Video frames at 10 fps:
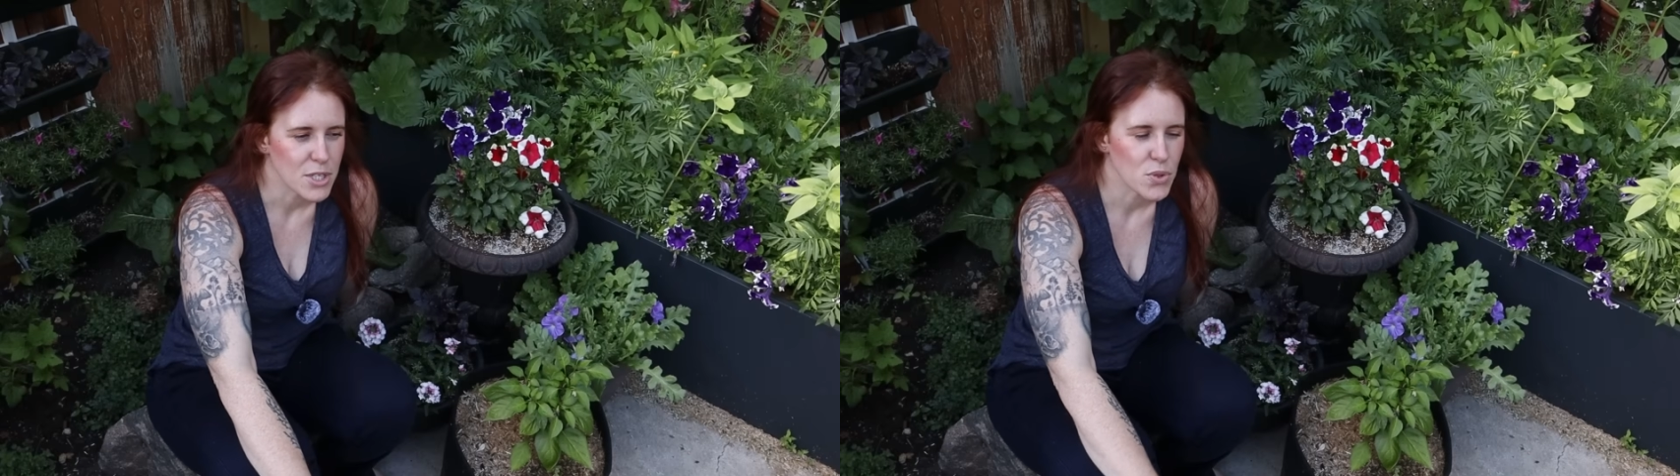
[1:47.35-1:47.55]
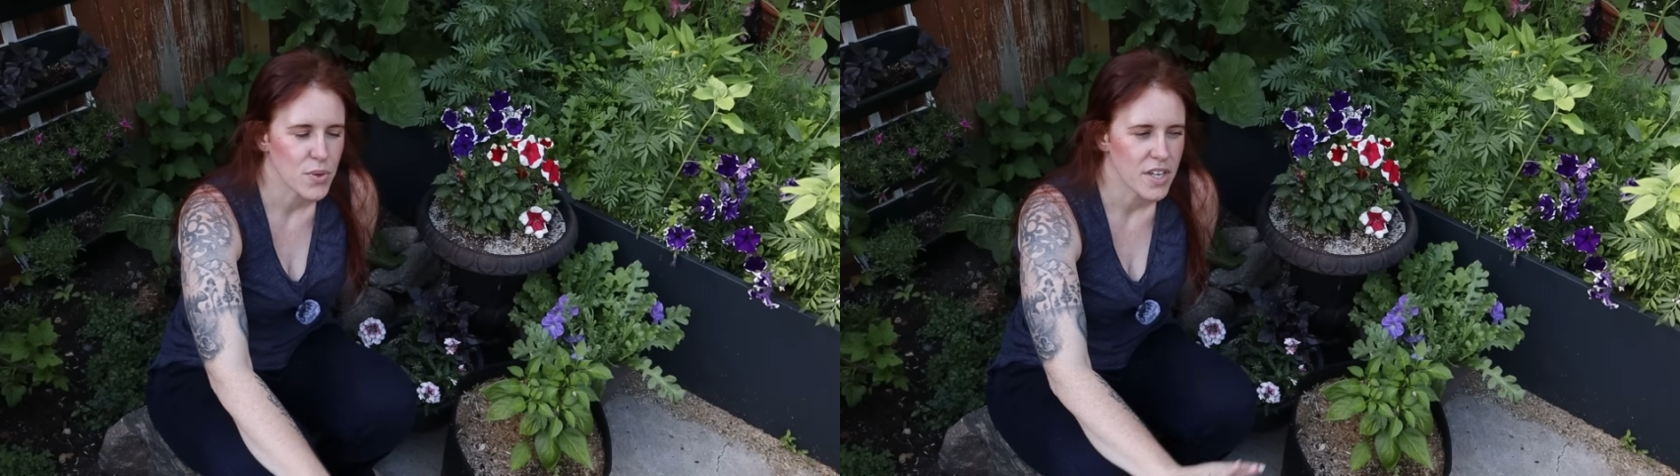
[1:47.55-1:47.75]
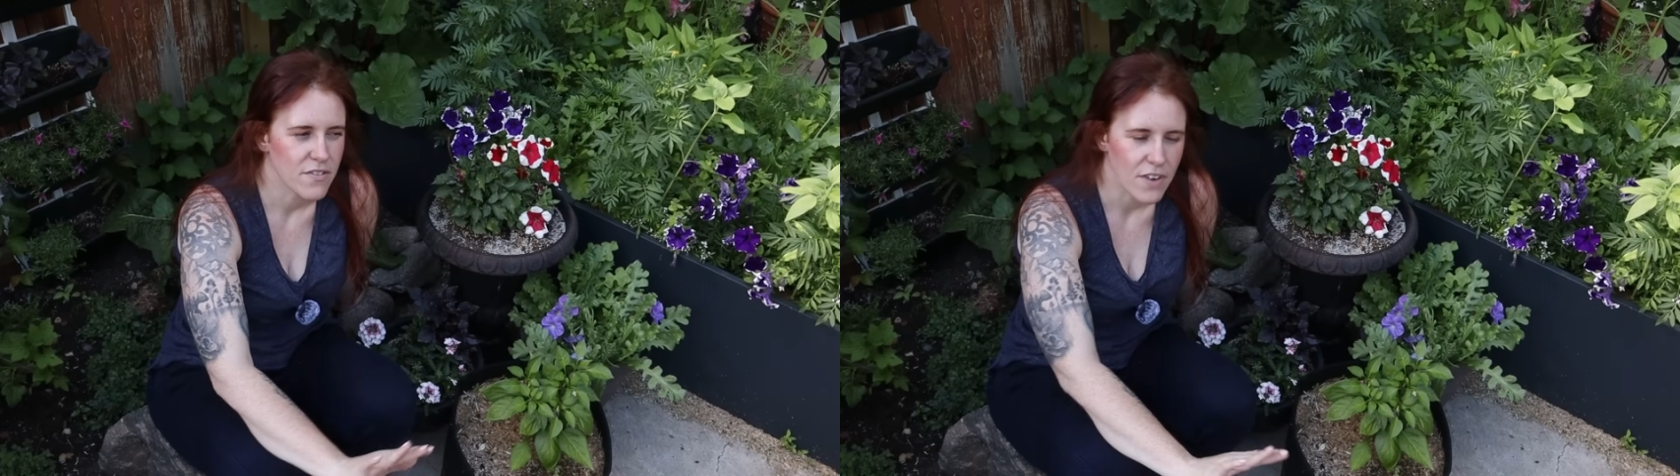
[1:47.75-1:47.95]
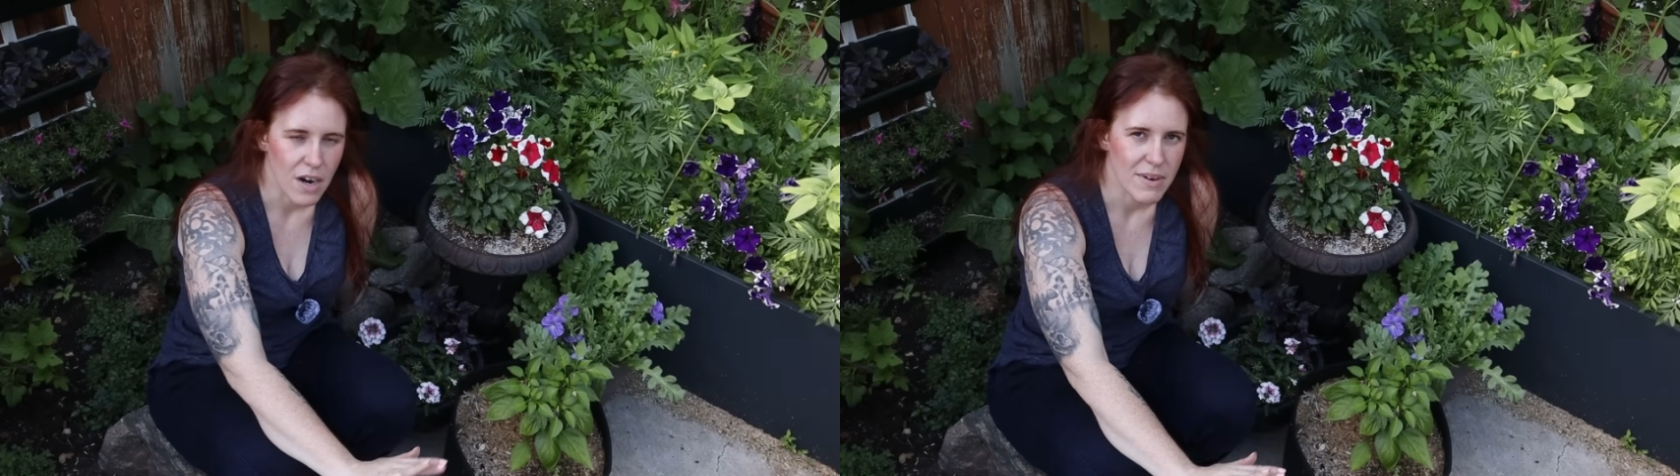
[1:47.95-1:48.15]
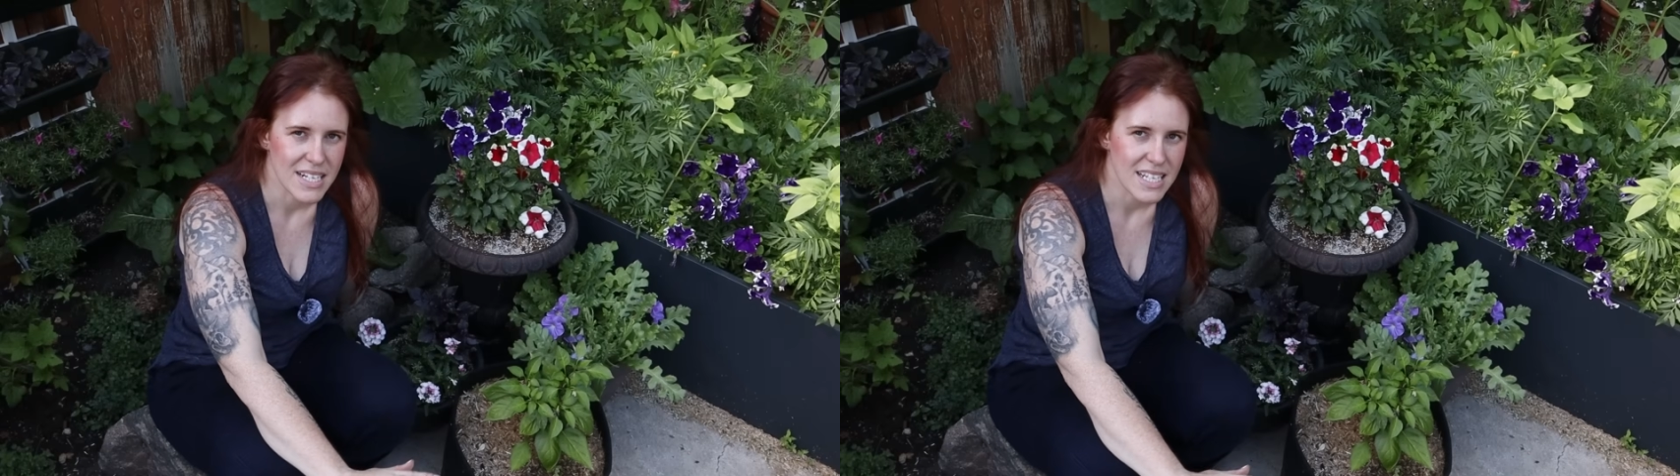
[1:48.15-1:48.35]
between
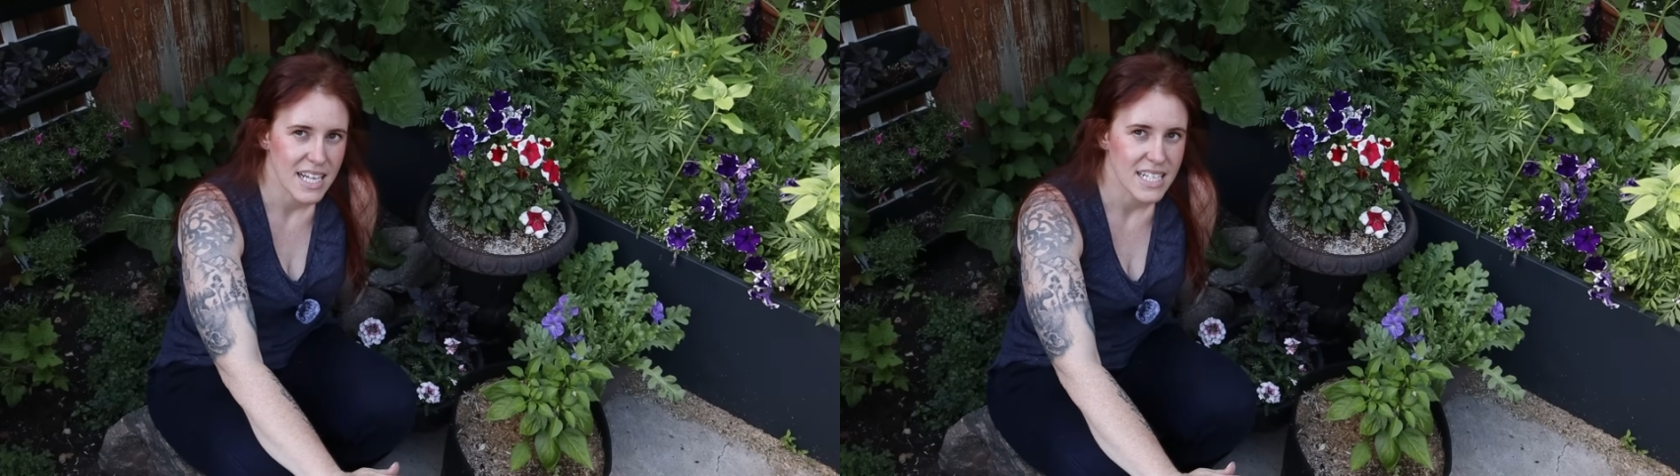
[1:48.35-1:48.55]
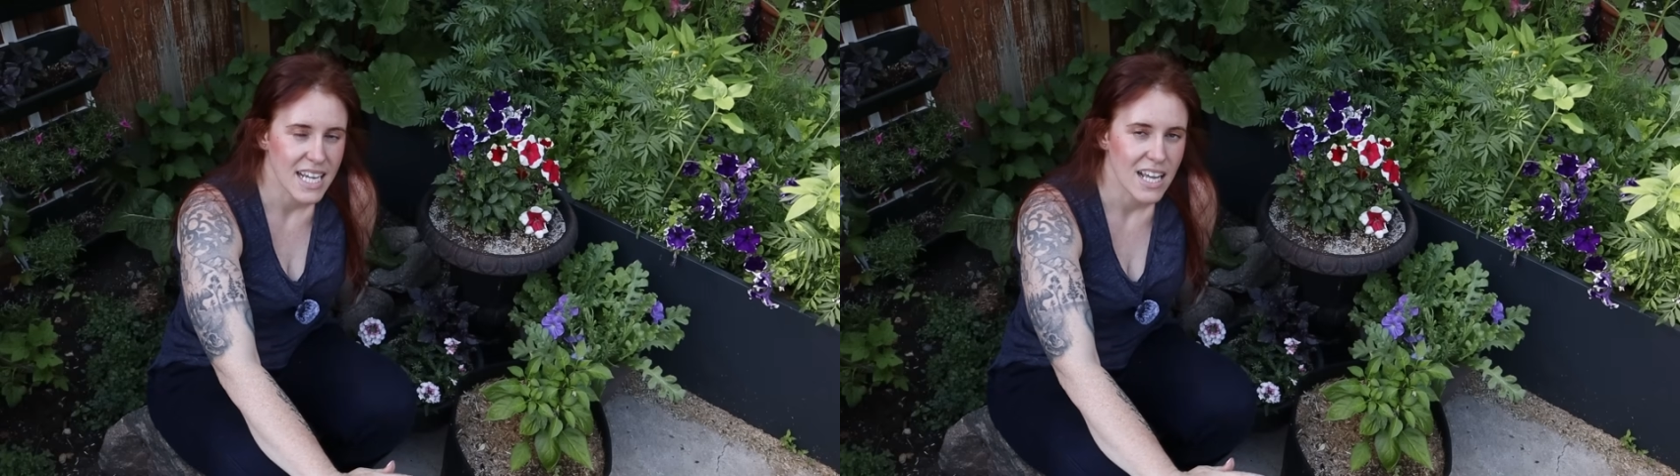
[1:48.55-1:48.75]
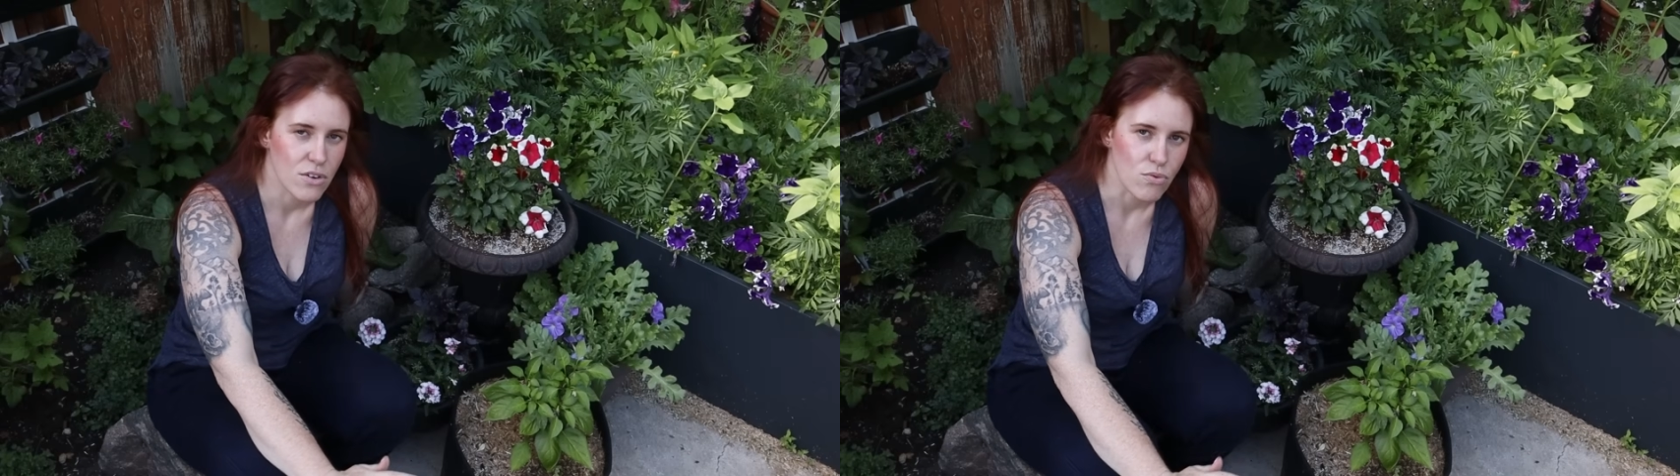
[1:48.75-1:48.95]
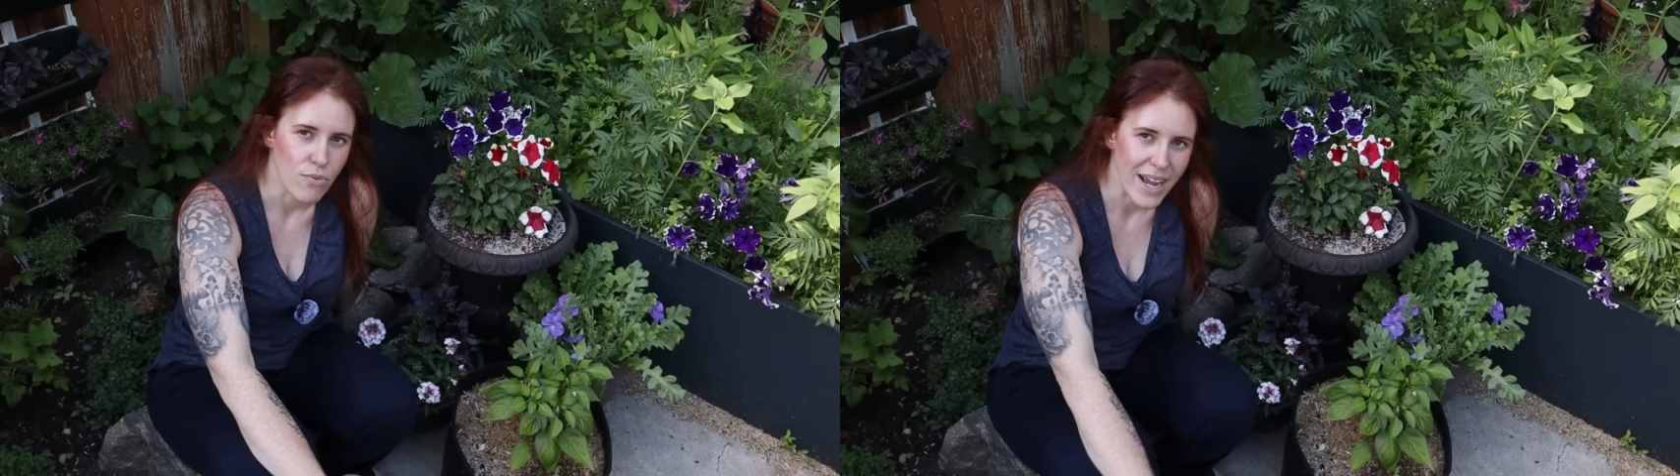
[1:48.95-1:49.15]
far red light and